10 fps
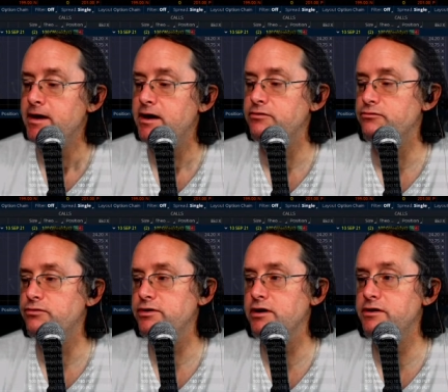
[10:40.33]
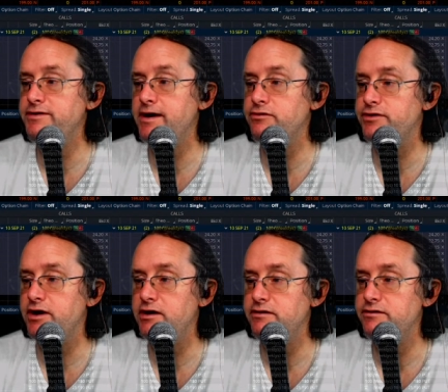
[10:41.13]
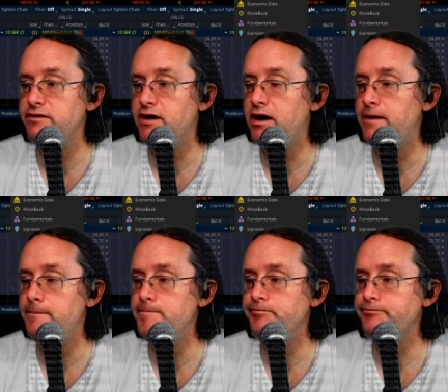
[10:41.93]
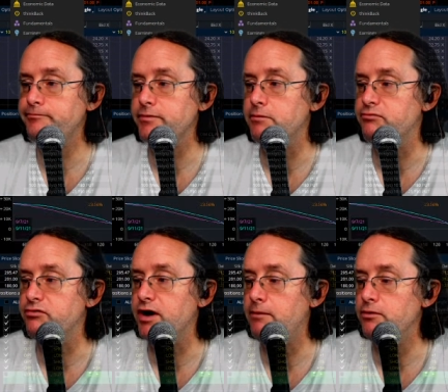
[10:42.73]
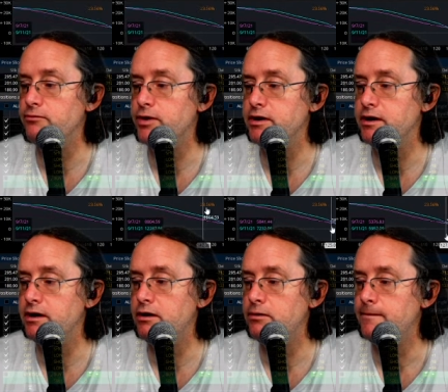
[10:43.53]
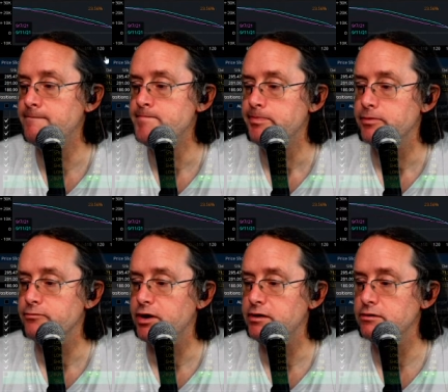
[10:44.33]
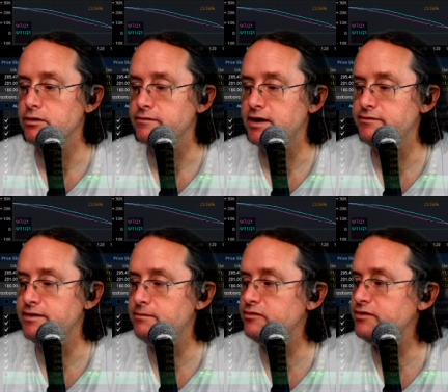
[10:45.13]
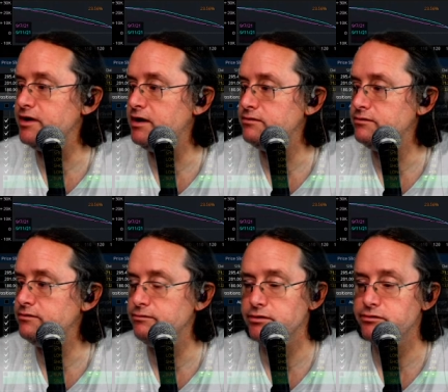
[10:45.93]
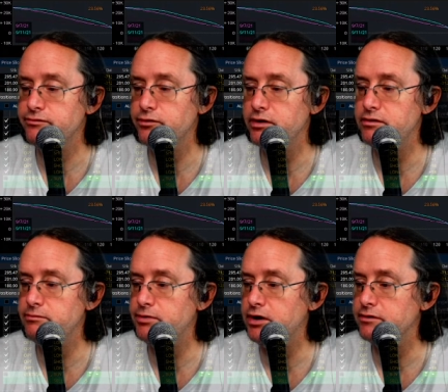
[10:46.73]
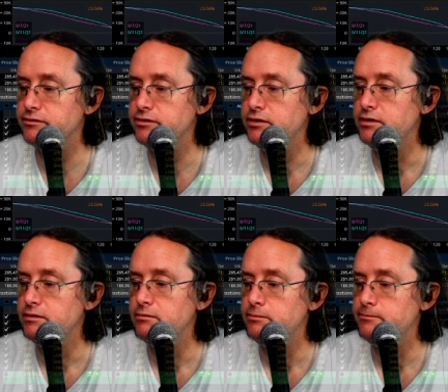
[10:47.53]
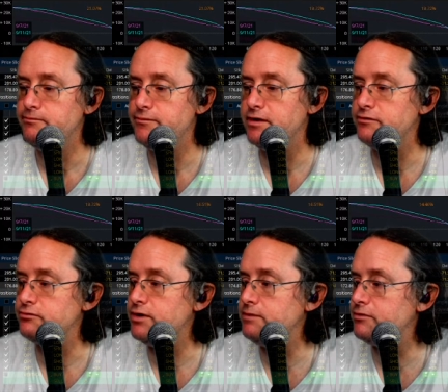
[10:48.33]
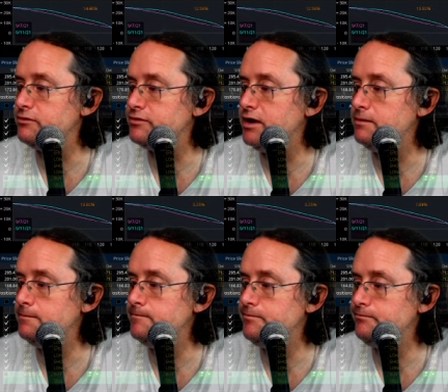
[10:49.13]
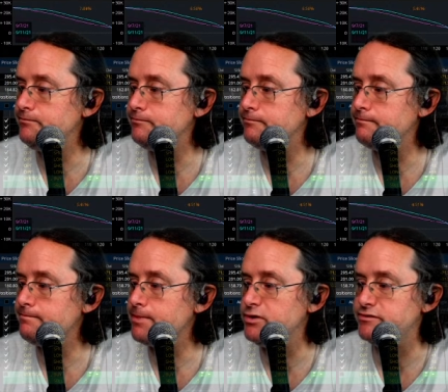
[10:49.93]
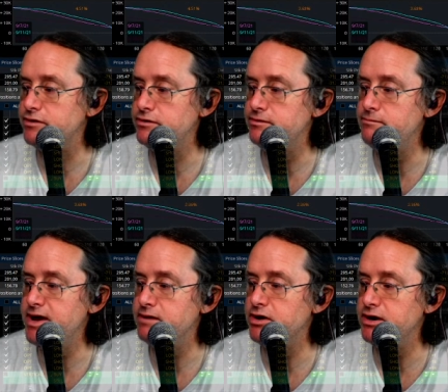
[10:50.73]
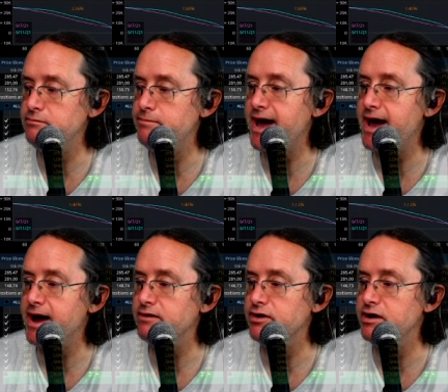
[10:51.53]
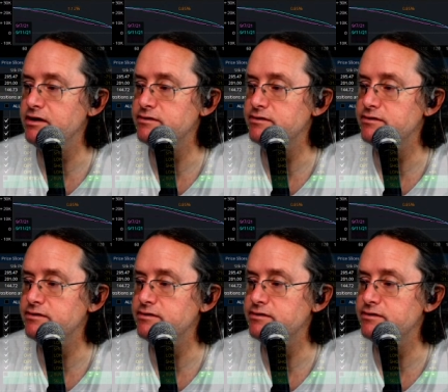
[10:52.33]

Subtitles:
And really, our downside is not a problem right now, right? Look, down 10%, we lose $400. Down 20%, we start to make money back, right?